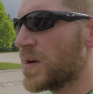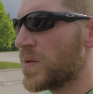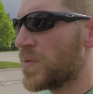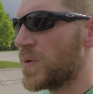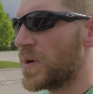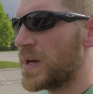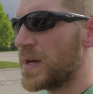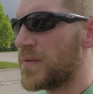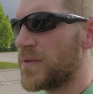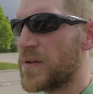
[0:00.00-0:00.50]

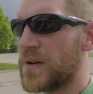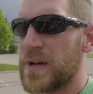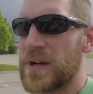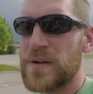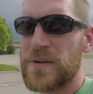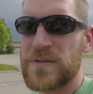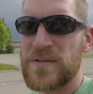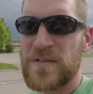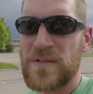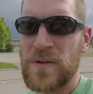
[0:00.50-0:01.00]
whatever
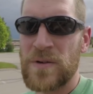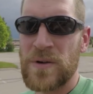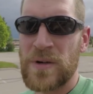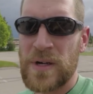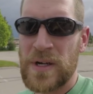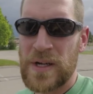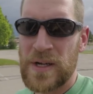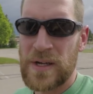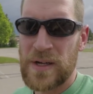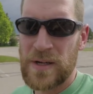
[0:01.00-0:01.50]
else. So
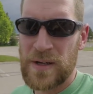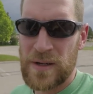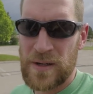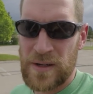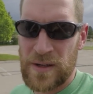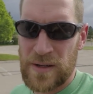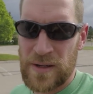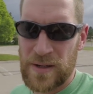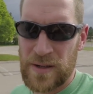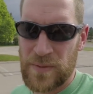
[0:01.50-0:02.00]

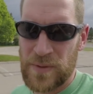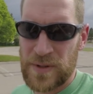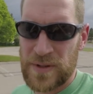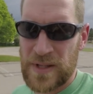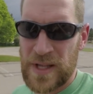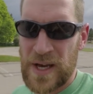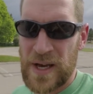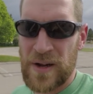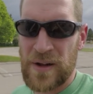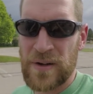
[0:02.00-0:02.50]
uh, with
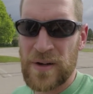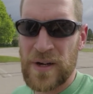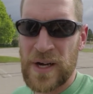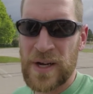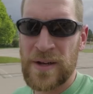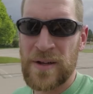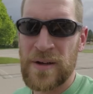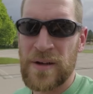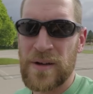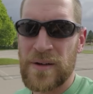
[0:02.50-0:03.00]
that, I'll
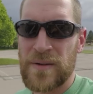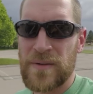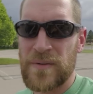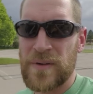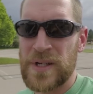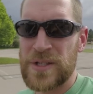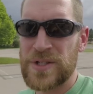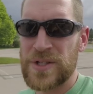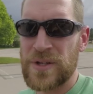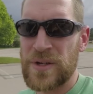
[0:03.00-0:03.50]
kind of
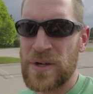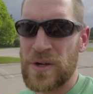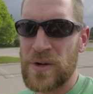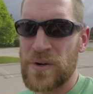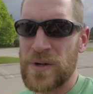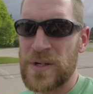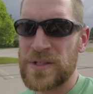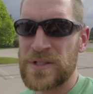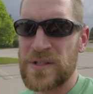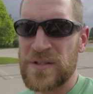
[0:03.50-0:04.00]
let you
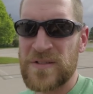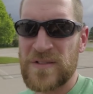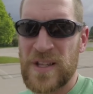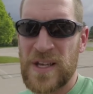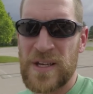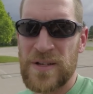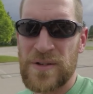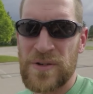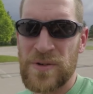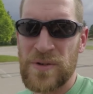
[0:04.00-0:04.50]
go and just
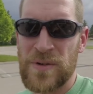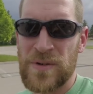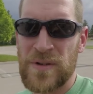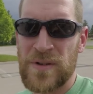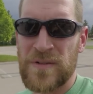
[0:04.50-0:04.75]
stay tuned.